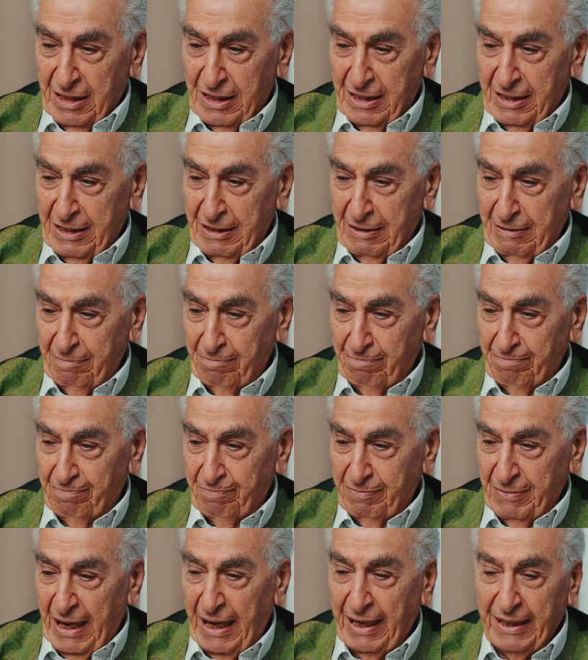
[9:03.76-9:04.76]
um,
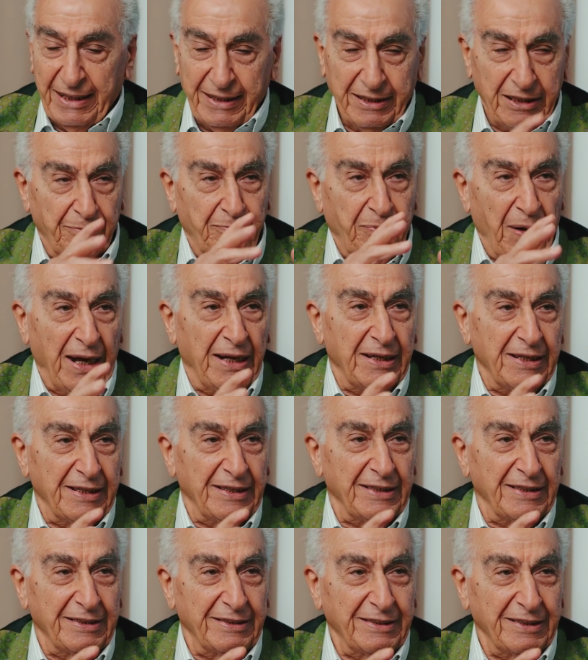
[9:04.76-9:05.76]
an
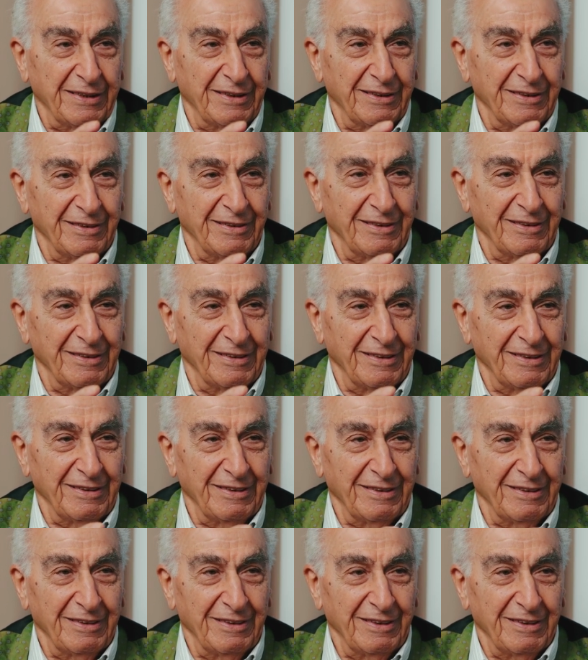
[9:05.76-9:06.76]
independent
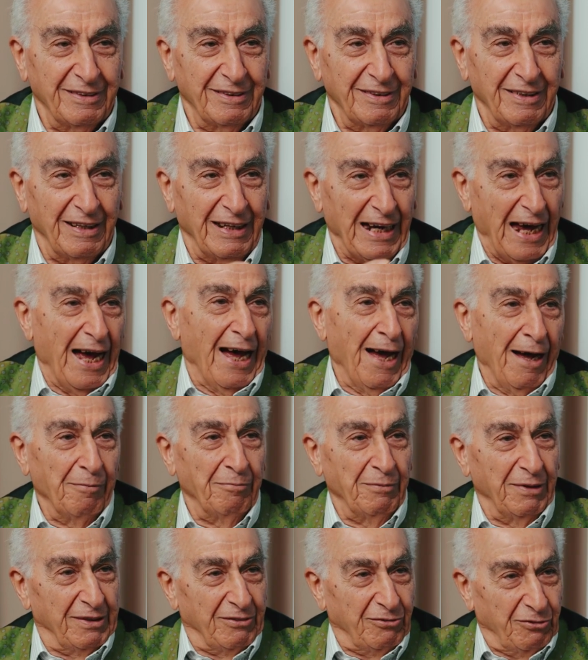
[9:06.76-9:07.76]

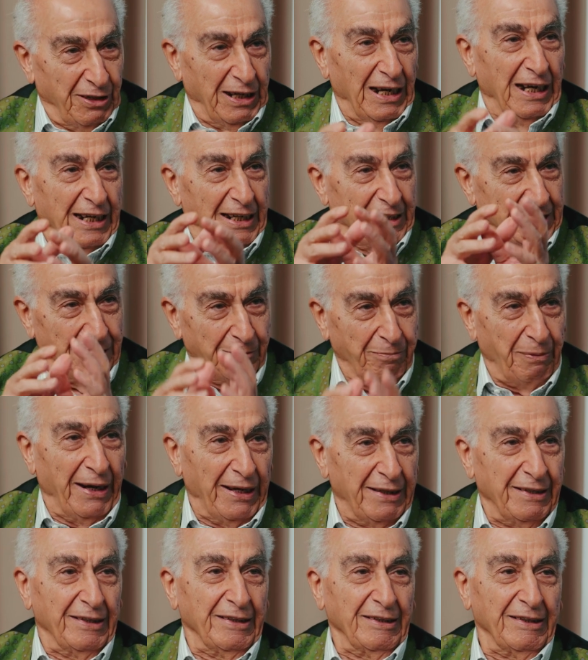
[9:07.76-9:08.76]
lab, really
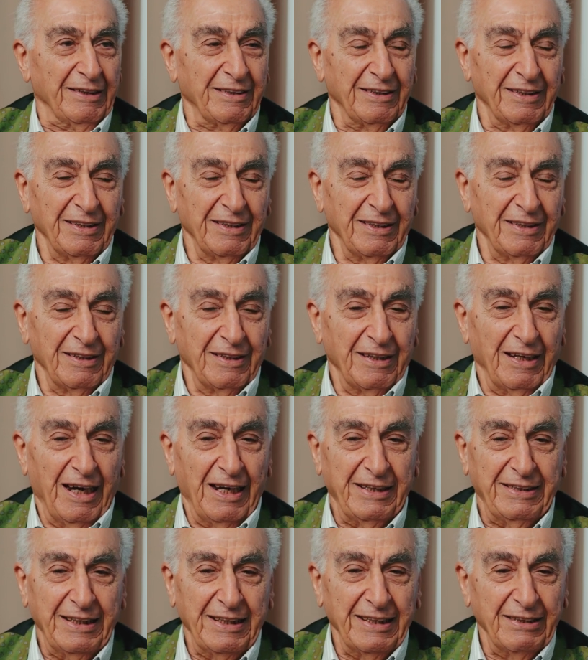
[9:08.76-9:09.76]
independent.
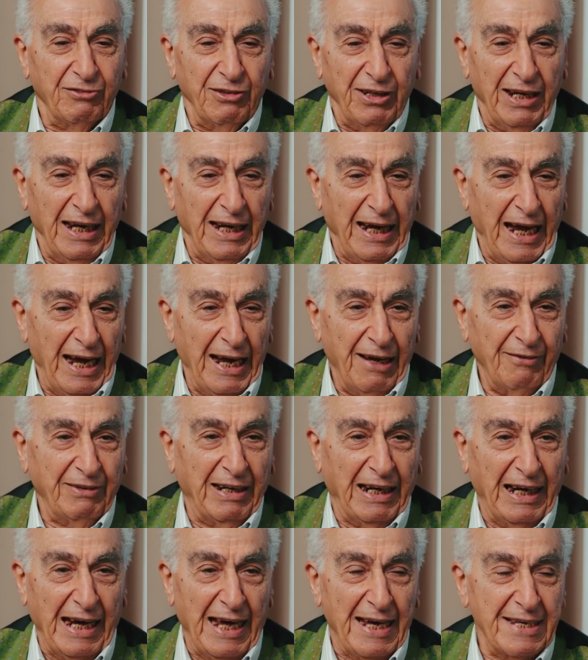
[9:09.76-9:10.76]
I didn't really
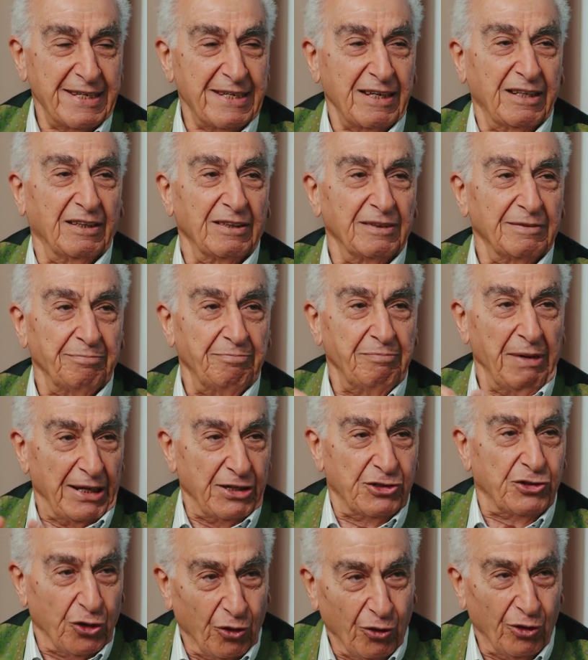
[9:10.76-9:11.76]
have classical
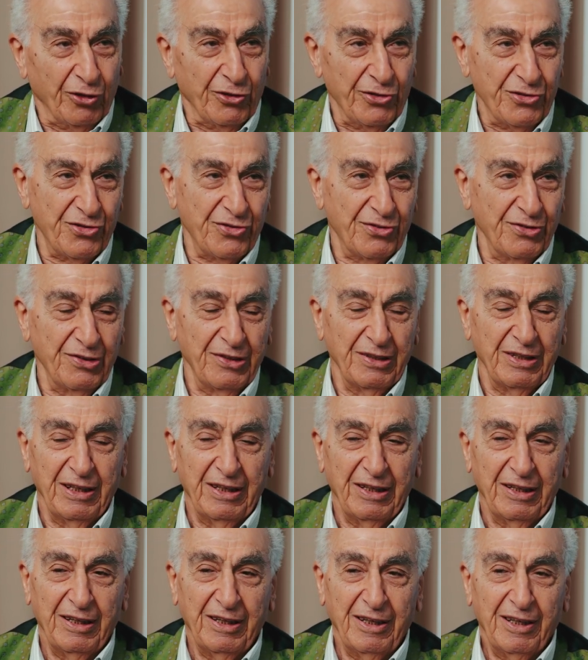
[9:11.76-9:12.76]
mentors,
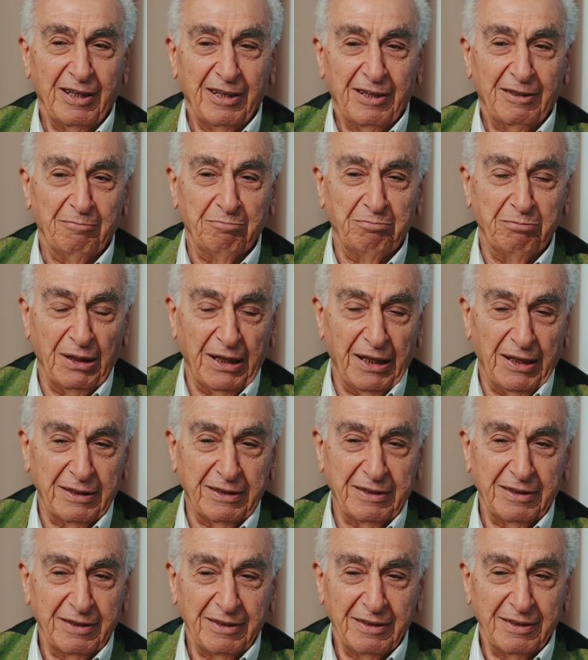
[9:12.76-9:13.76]

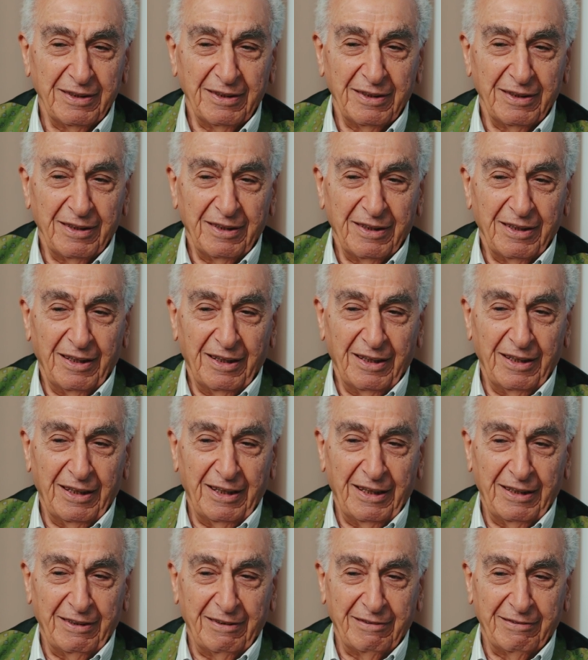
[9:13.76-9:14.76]
but
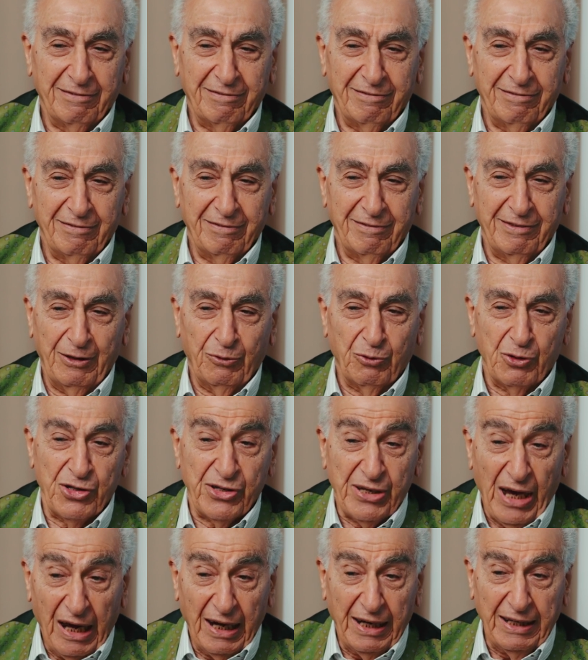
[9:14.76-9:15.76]
uh, there were
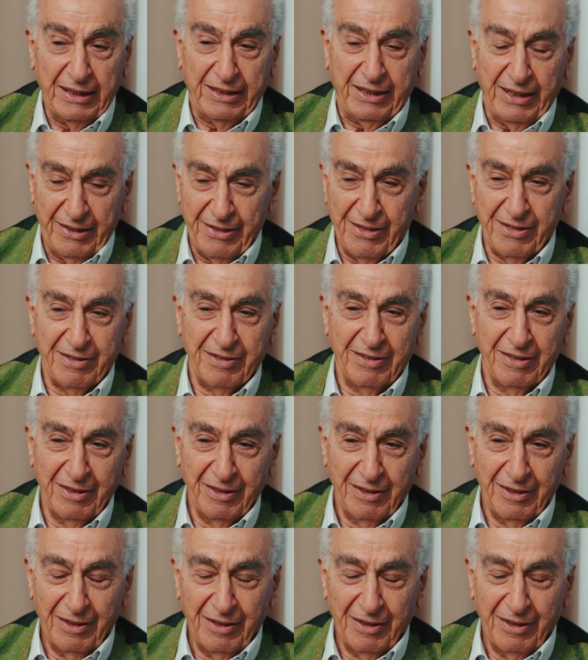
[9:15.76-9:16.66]
scientists,